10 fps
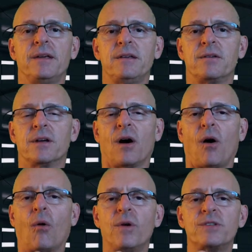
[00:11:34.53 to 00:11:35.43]
You can
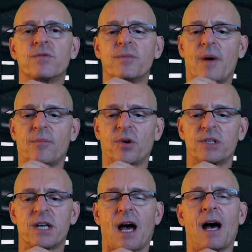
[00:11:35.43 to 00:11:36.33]
always remember
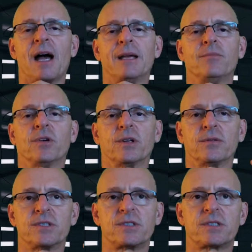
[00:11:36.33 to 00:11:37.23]
a time where
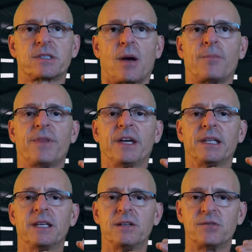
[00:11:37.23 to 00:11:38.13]
there was
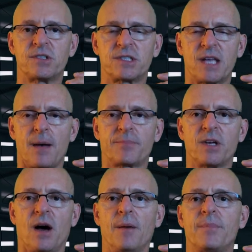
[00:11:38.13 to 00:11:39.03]
something that you
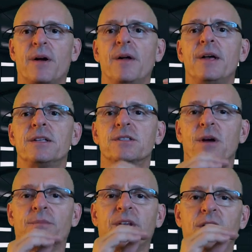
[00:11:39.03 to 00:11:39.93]
stepped up,
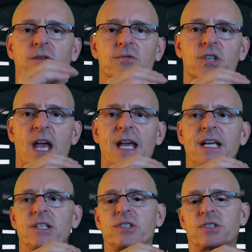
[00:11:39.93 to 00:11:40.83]
something you
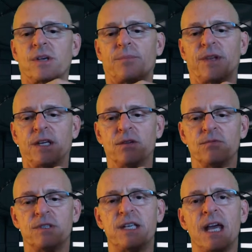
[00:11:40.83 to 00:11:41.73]
changed, something
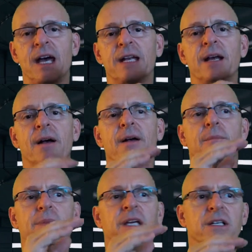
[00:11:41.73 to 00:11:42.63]
you did
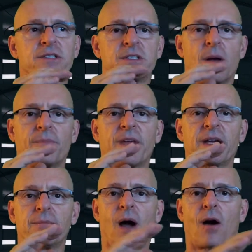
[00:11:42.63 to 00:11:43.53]
because
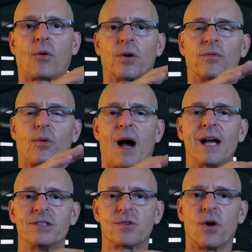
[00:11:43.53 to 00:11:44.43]
something power of
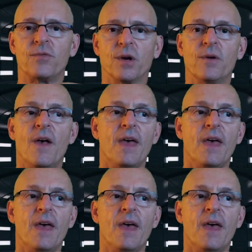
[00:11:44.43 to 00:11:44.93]
why drove you.